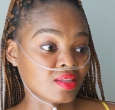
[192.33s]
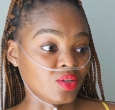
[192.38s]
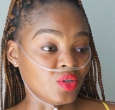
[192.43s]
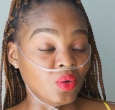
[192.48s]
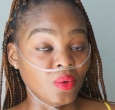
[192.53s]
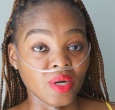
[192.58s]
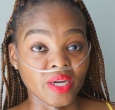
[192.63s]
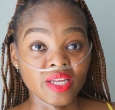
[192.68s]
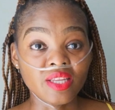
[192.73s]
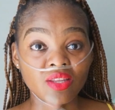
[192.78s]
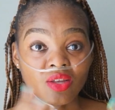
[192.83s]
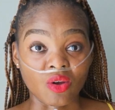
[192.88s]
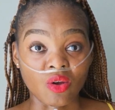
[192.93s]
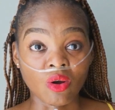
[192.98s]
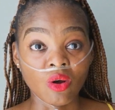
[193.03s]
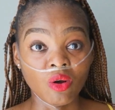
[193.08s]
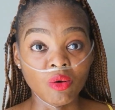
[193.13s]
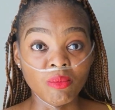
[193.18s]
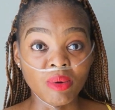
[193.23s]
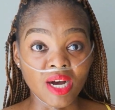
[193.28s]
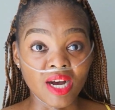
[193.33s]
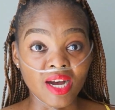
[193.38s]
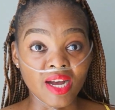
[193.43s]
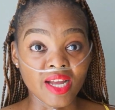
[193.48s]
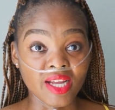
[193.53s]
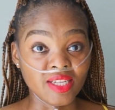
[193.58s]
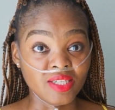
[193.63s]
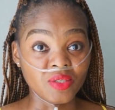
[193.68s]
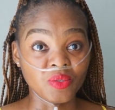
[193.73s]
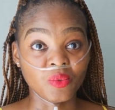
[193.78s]
You were in the coma,
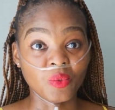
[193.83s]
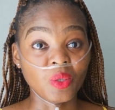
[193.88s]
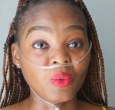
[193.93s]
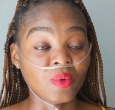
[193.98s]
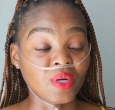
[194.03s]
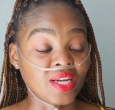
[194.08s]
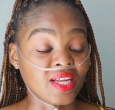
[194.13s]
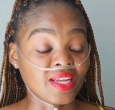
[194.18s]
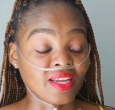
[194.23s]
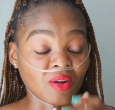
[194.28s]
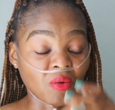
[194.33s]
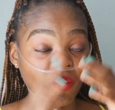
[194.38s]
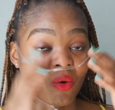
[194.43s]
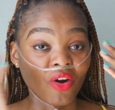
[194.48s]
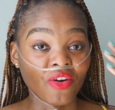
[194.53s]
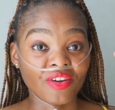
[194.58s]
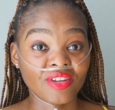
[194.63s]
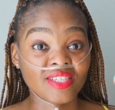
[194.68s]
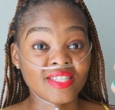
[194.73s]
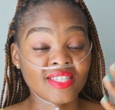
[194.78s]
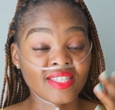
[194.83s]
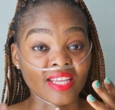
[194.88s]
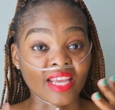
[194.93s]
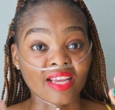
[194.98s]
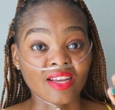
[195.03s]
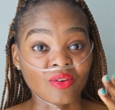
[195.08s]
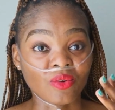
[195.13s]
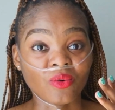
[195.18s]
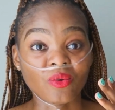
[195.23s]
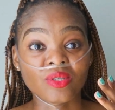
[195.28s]
and we were like worried,
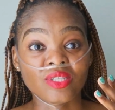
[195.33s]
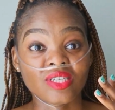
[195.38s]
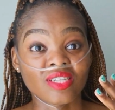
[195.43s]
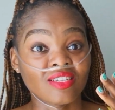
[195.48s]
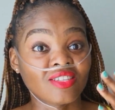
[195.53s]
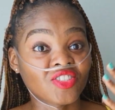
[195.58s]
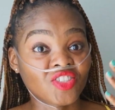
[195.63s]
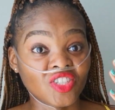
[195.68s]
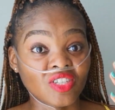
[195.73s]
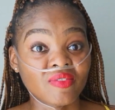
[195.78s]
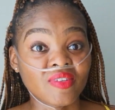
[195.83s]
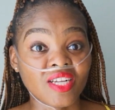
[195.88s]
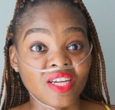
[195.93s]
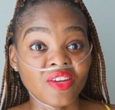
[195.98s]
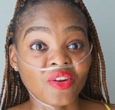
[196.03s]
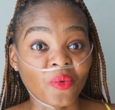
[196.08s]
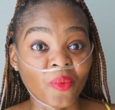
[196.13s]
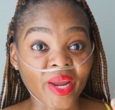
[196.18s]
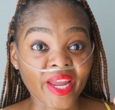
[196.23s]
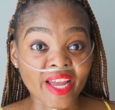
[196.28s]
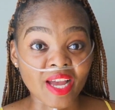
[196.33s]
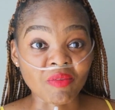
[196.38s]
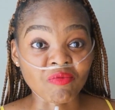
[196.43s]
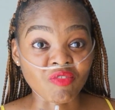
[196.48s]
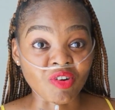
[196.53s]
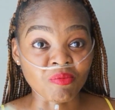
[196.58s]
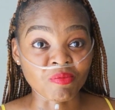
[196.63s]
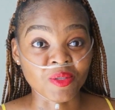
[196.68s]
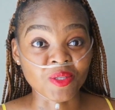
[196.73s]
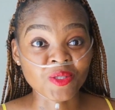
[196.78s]
say, is she even gonna wake
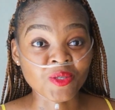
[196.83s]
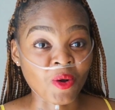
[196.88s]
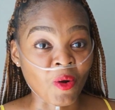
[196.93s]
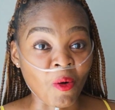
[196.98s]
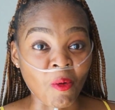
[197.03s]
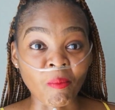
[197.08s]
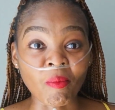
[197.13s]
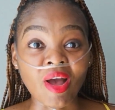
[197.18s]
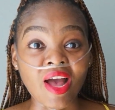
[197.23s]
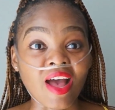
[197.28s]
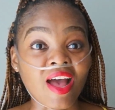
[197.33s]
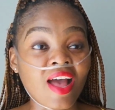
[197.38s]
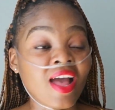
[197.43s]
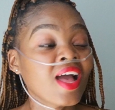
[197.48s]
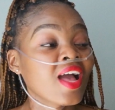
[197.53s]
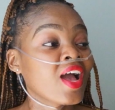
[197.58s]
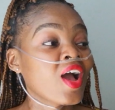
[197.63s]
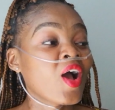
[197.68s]
up from this coma?